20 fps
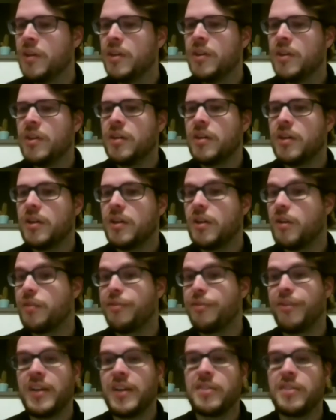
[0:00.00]
or
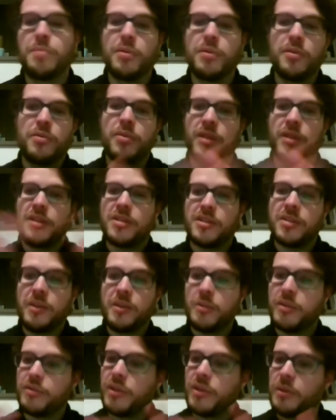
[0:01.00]
Facebook with some
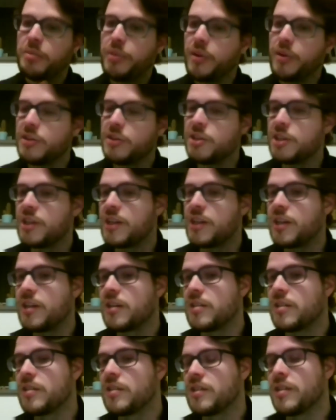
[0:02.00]
of their
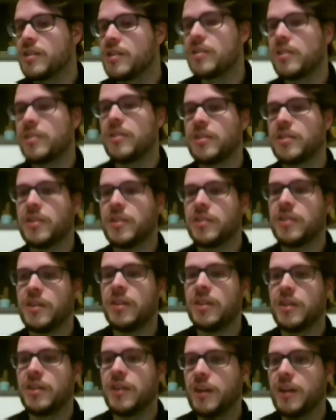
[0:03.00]
projects, and
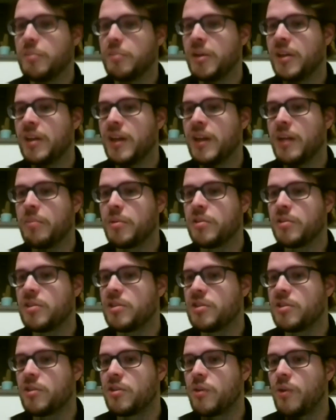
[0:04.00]
I mean, the number is
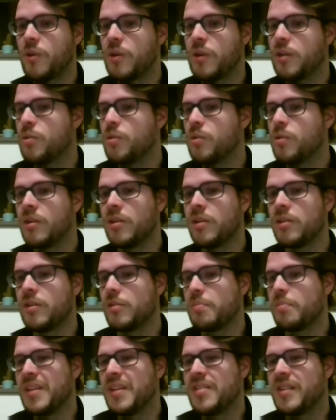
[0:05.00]
just growing. Google, you know,
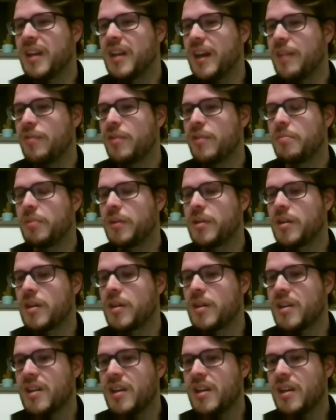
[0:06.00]
basically everybody
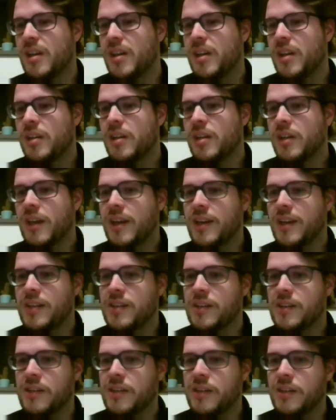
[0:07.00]
that has
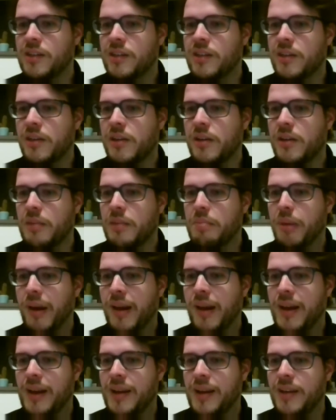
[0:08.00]
a
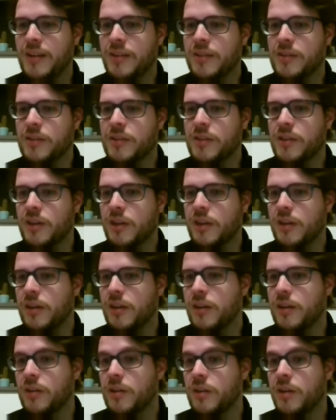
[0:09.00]
plan or
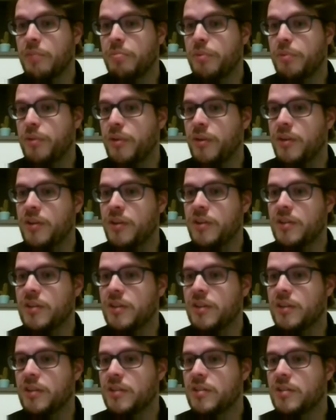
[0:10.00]
a product
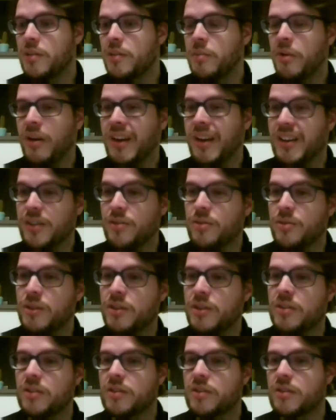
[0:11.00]
that is somewhat linked to
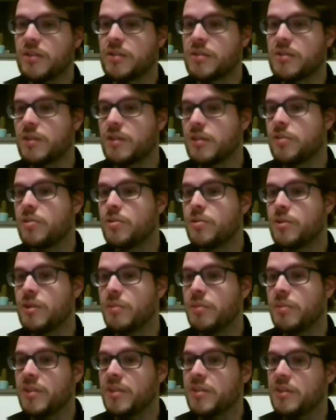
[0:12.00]
it or to
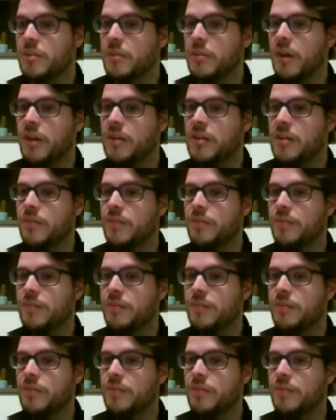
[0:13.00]
something similar.